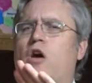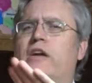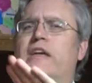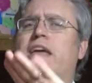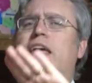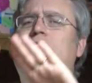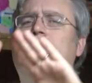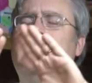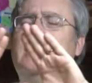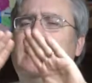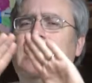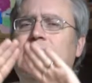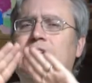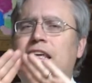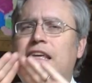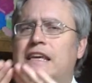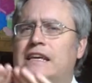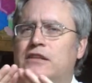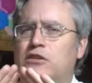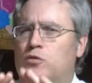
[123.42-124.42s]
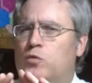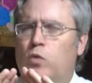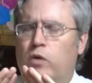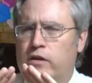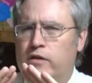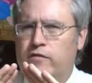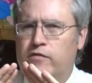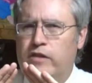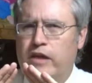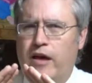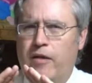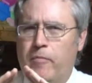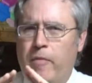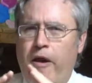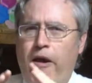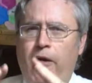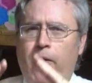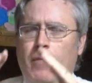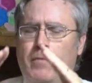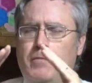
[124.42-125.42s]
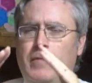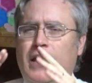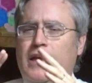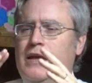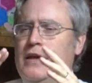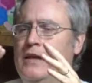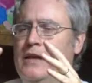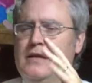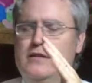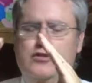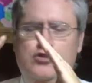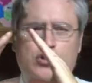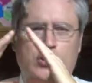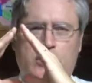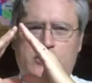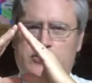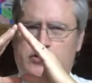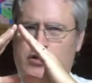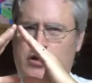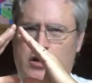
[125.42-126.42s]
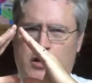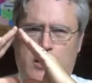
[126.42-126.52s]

in each one of them, making it just